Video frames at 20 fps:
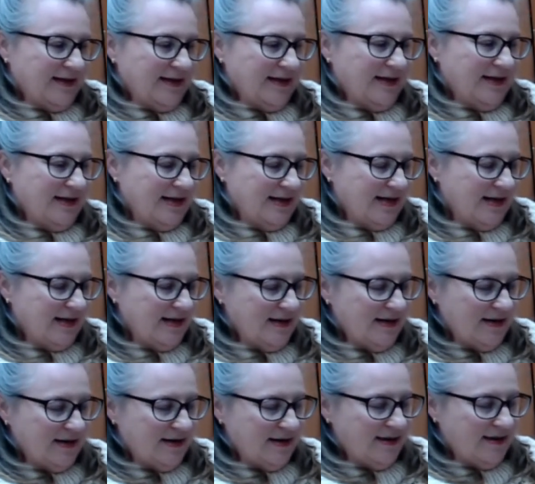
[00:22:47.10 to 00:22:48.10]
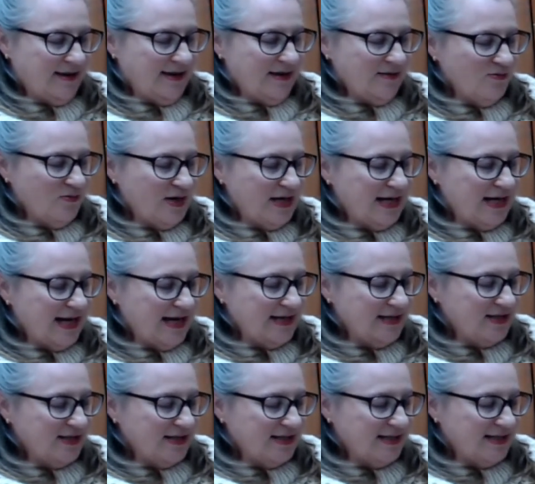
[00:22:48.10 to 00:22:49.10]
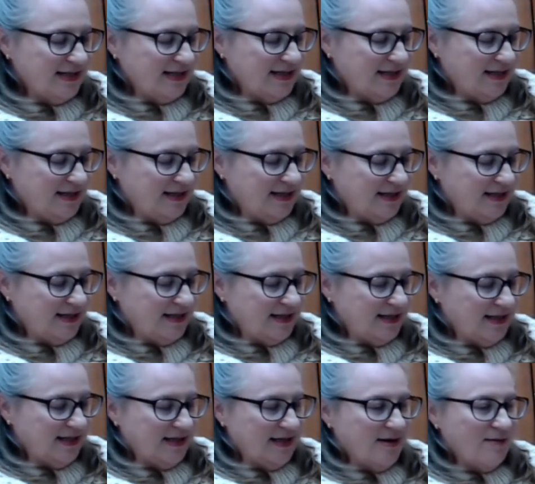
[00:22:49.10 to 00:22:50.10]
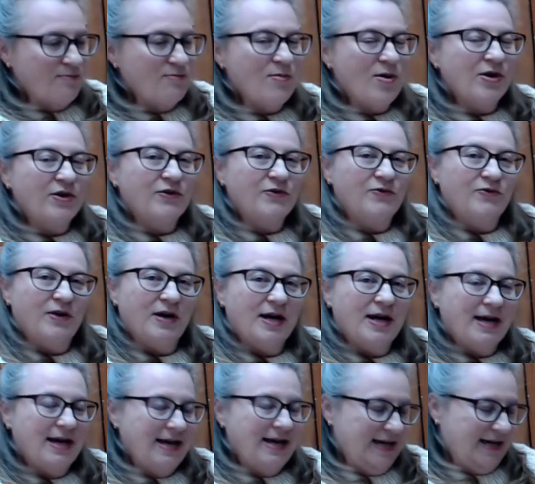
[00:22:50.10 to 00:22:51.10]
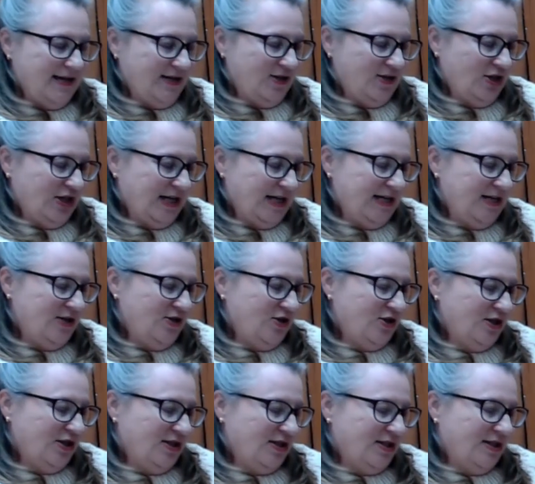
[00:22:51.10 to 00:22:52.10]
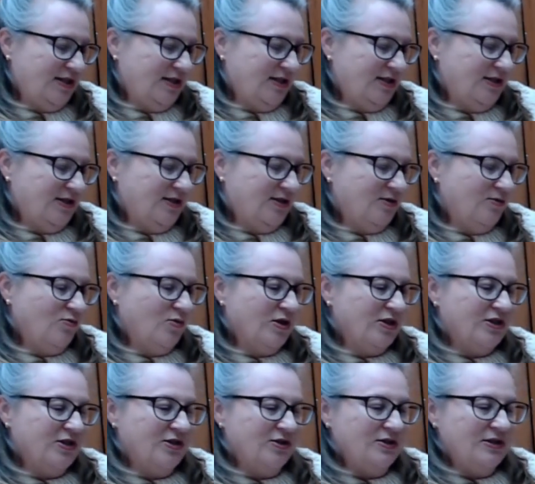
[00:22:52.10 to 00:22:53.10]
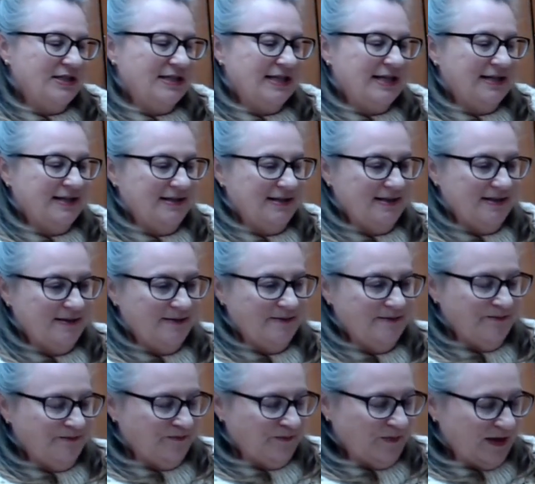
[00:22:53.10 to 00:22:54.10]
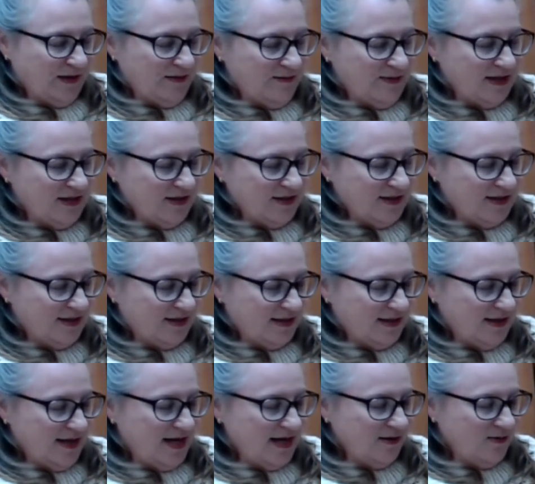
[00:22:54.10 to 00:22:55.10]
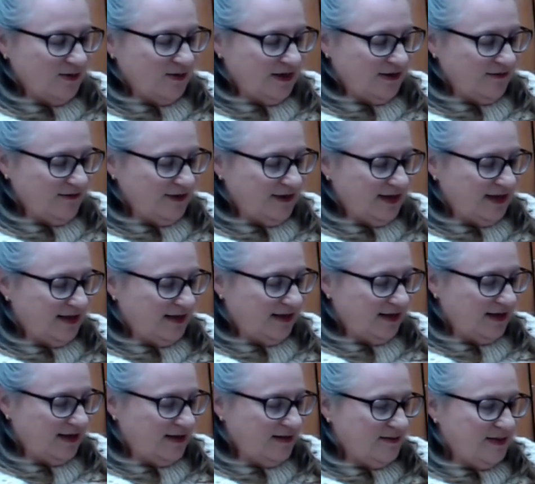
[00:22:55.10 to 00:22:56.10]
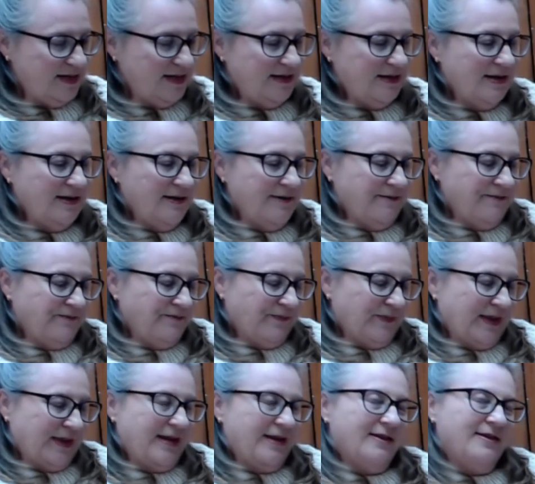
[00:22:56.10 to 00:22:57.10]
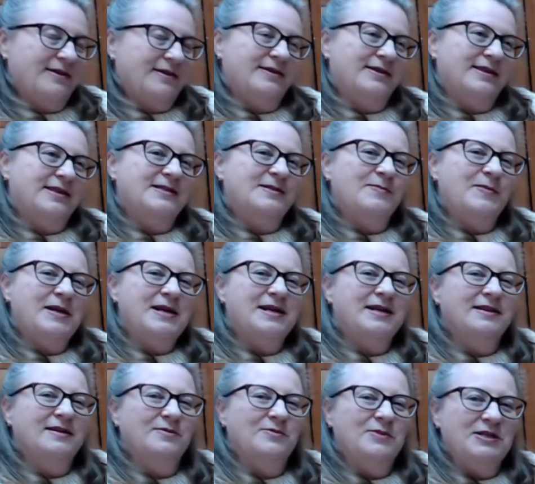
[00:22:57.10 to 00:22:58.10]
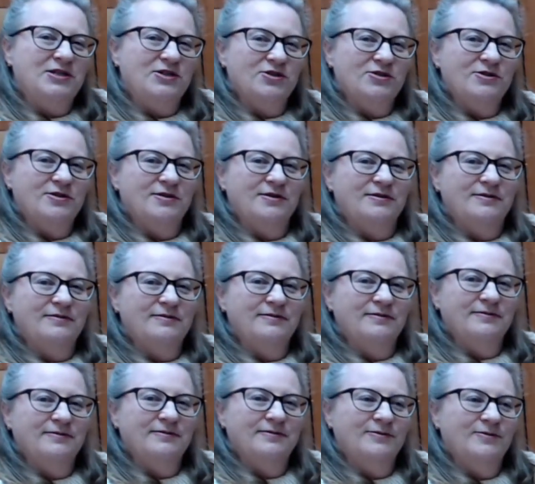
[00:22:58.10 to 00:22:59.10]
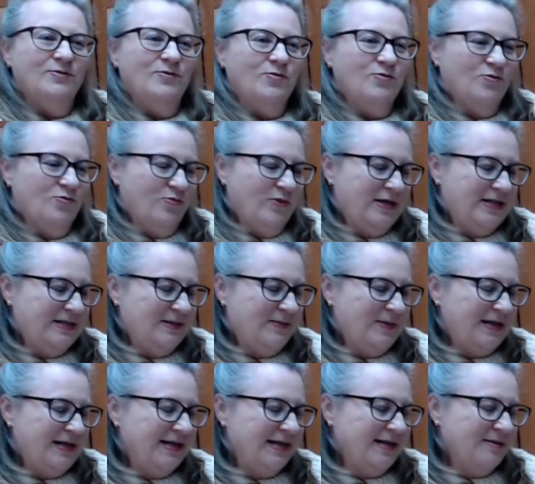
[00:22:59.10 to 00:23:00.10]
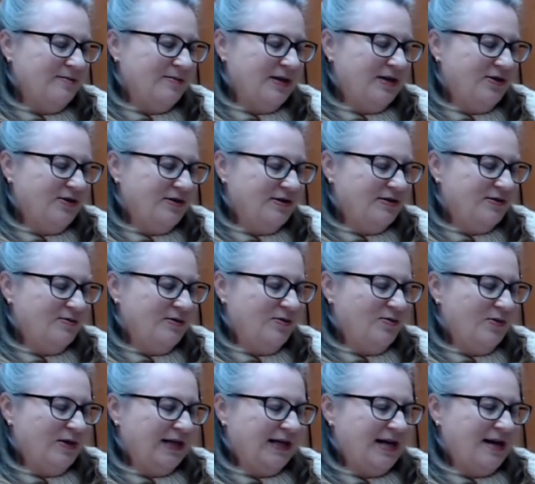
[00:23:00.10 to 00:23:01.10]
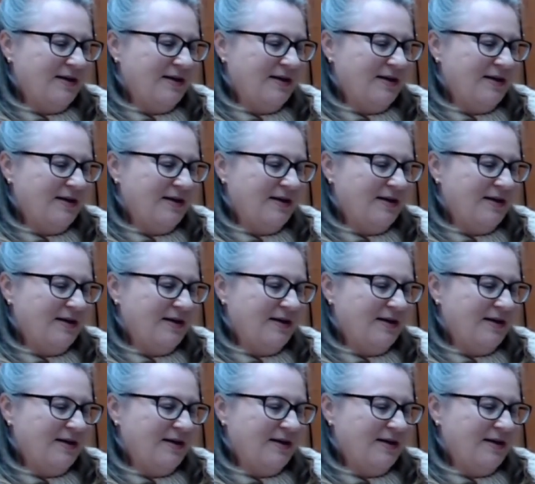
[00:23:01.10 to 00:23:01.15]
then we can just modify and change it to what suits us. Because like with everything, I mean, the spinning that we do, we're spinning it because we want to come